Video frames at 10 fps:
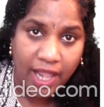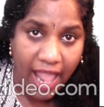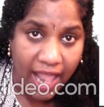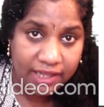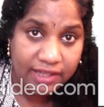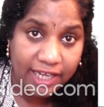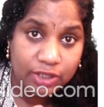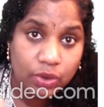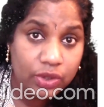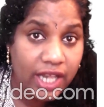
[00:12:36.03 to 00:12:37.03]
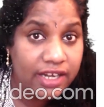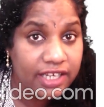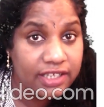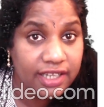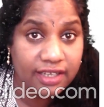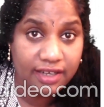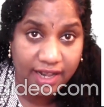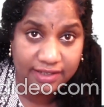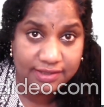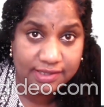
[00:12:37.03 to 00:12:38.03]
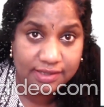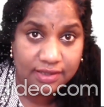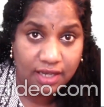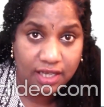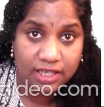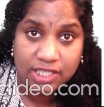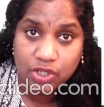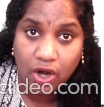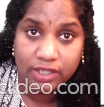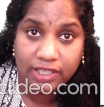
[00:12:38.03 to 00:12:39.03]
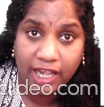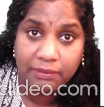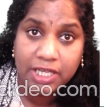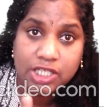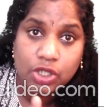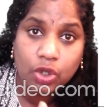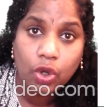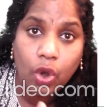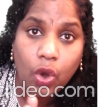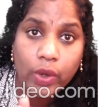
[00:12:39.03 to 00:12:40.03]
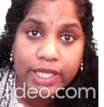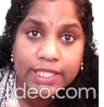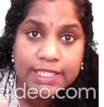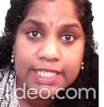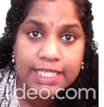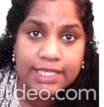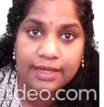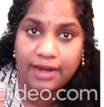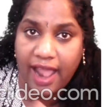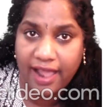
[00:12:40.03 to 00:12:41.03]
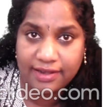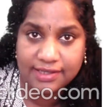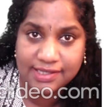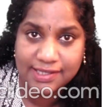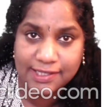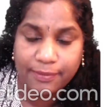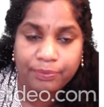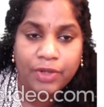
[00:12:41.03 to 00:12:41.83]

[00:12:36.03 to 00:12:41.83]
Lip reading: and that too they are interior angles, the short name is co-interior angles.